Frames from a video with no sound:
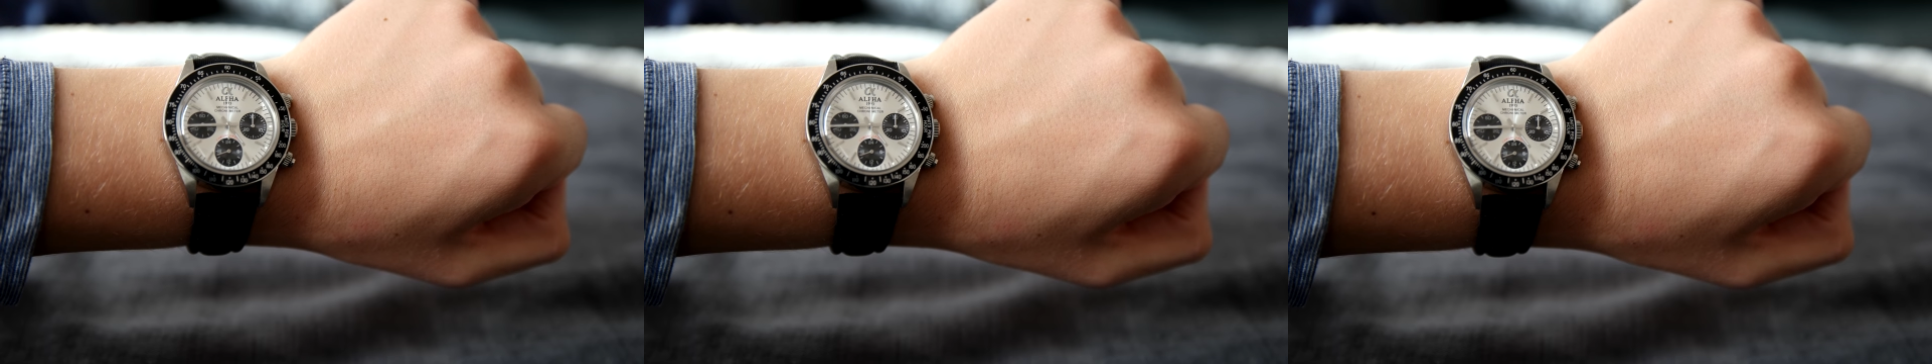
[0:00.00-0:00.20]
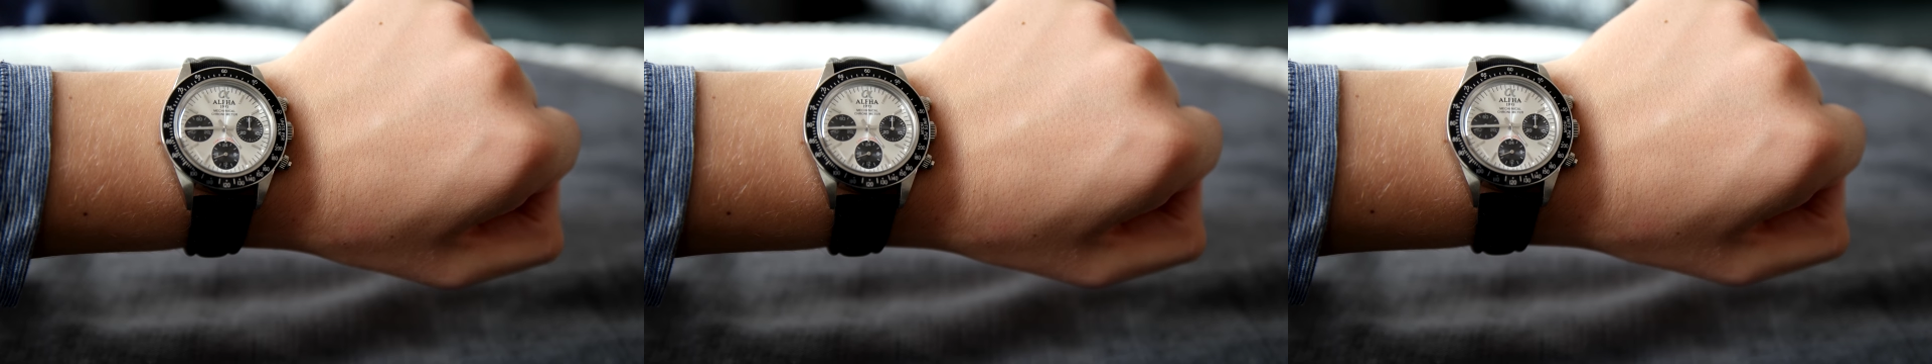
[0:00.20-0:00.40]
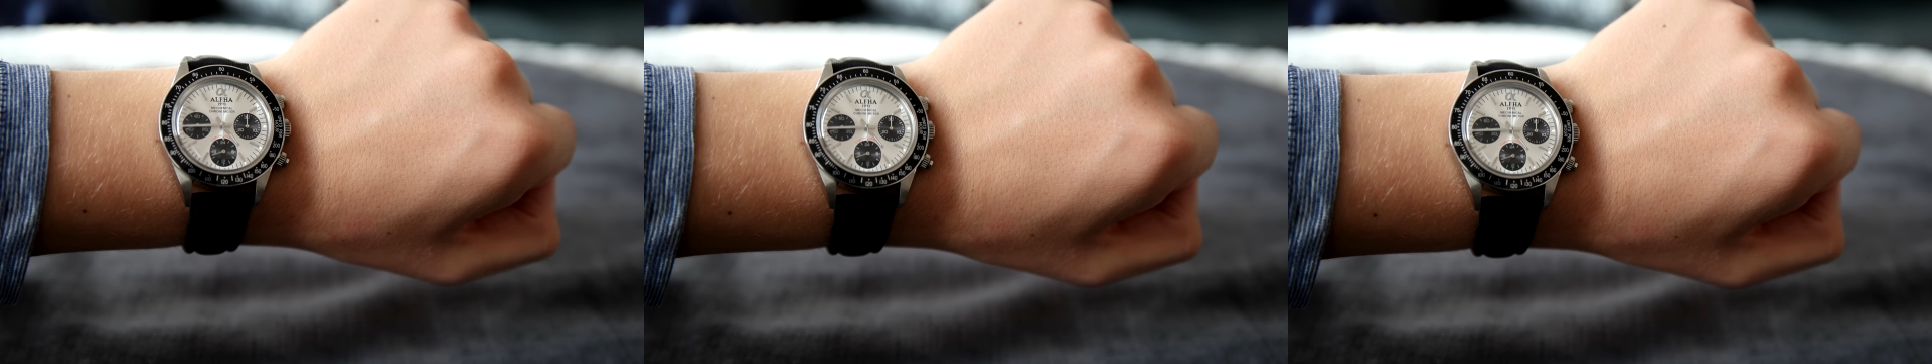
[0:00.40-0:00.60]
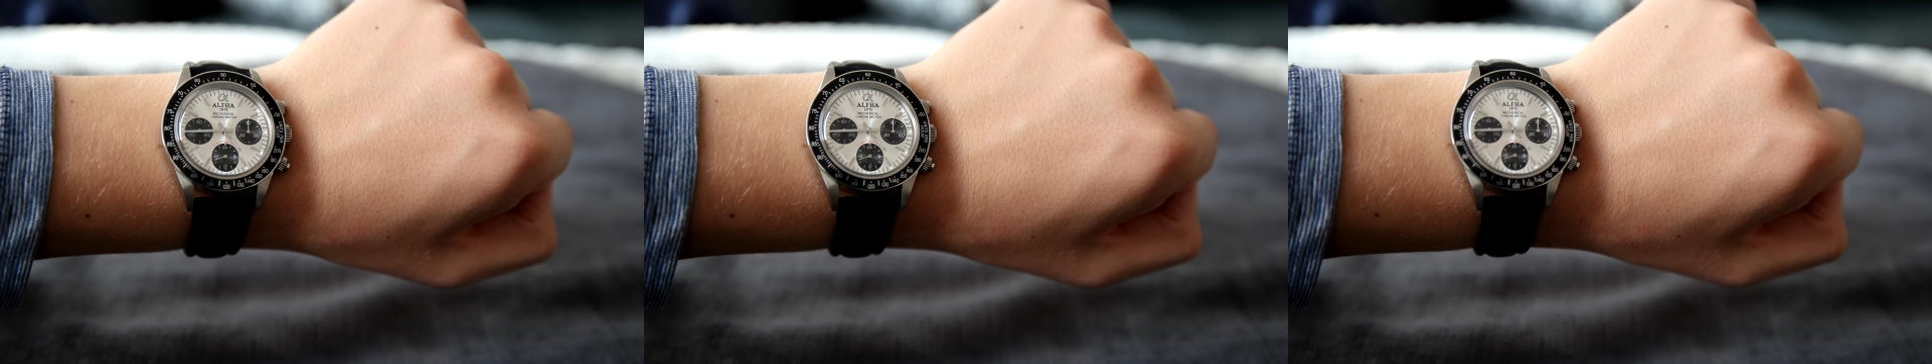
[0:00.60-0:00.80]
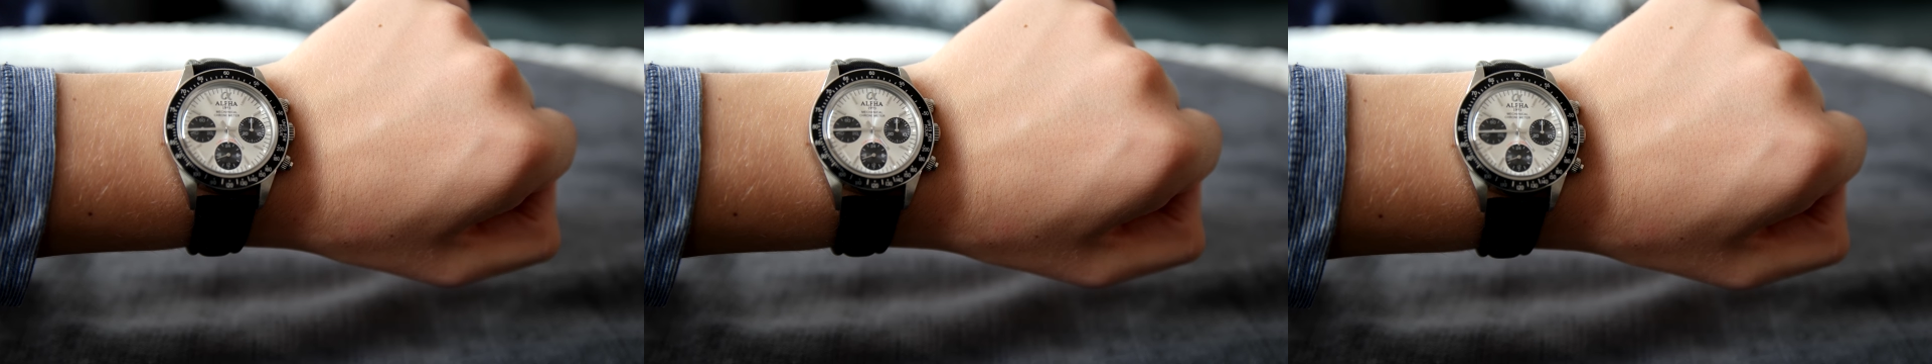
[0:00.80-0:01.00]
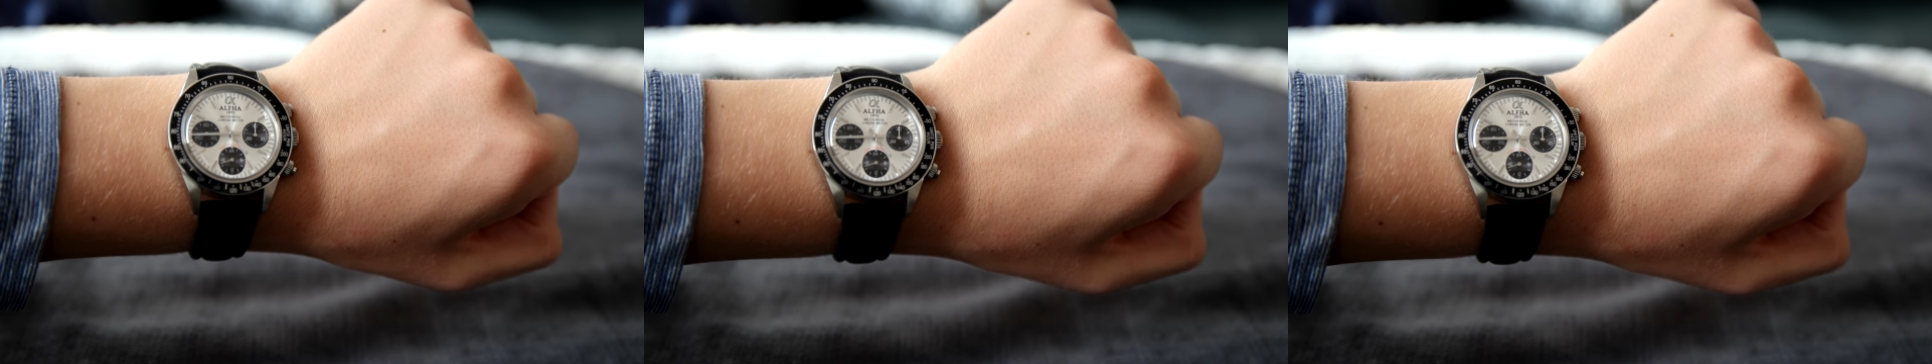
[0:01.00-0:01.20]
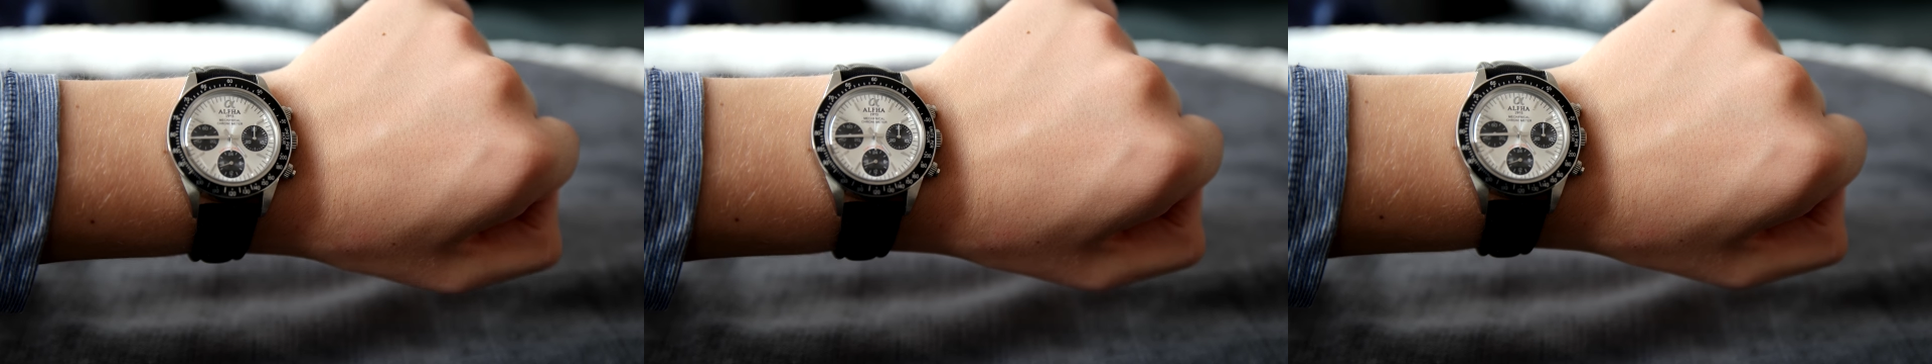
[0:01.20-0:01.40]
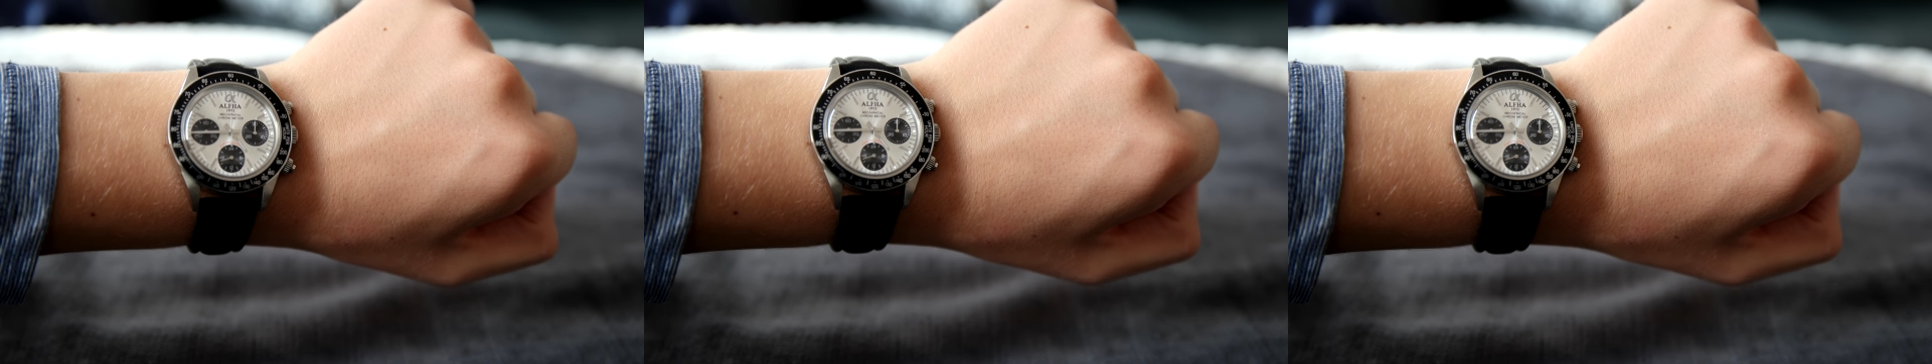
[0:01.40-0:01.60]
and
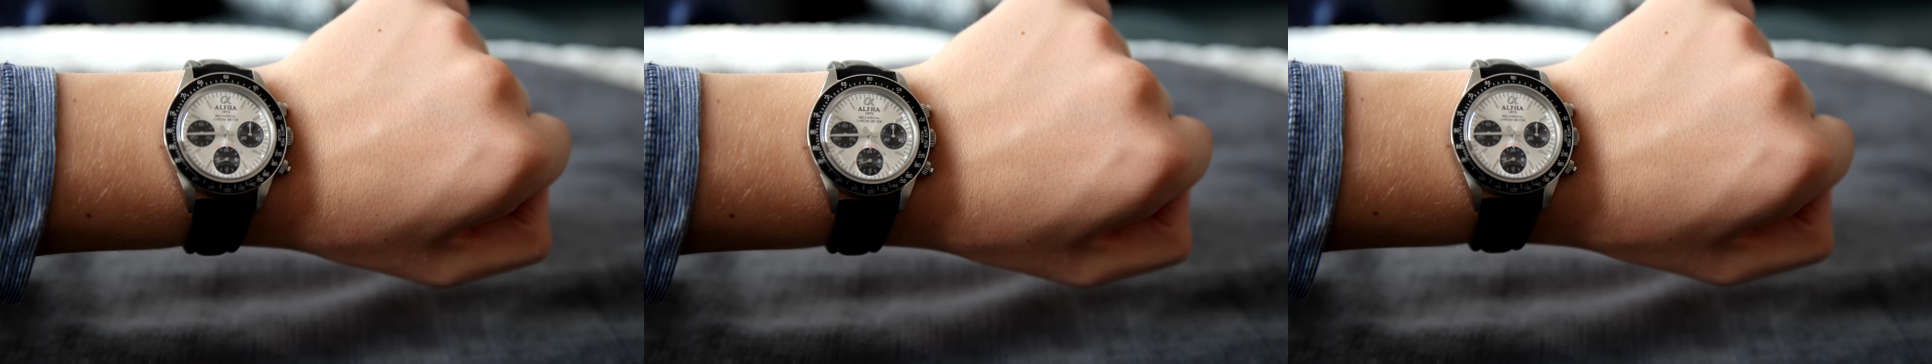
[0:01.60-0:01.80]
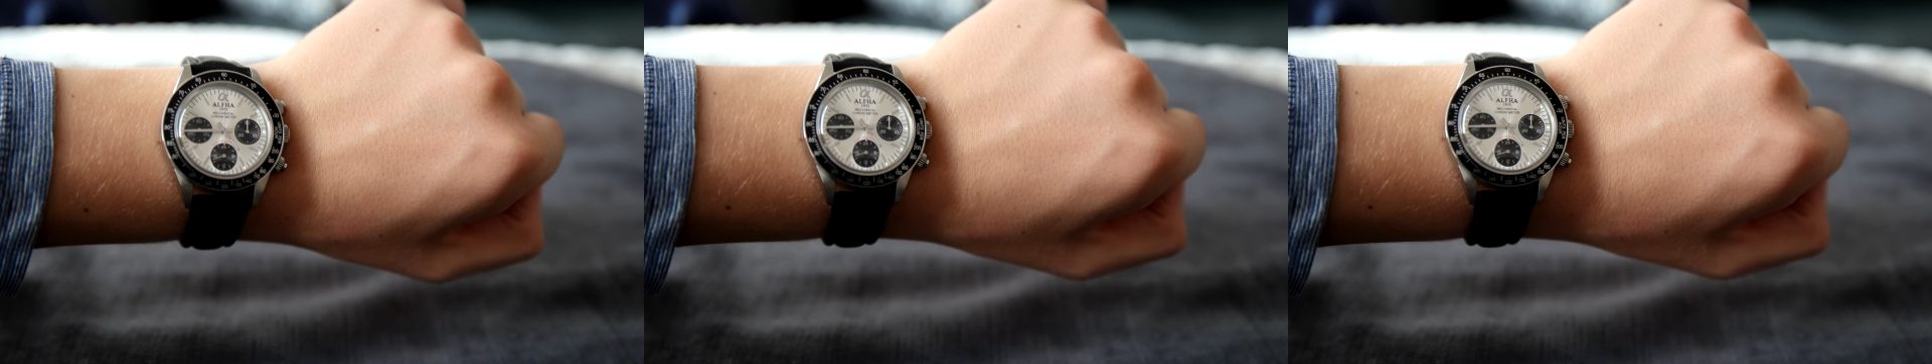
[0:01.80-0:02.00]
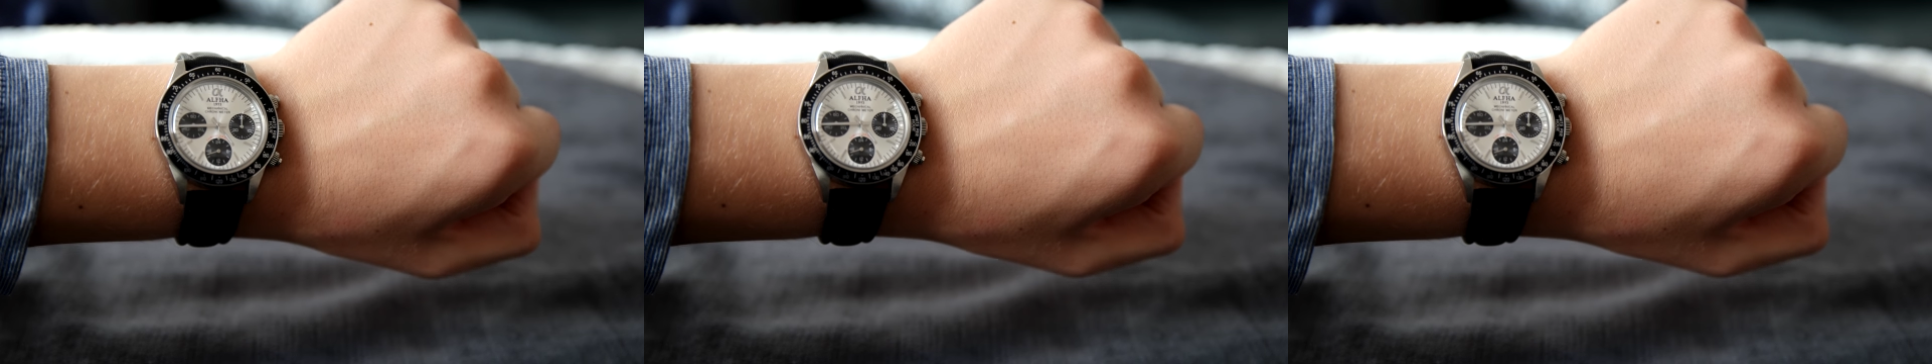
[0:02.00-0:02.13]
hopefully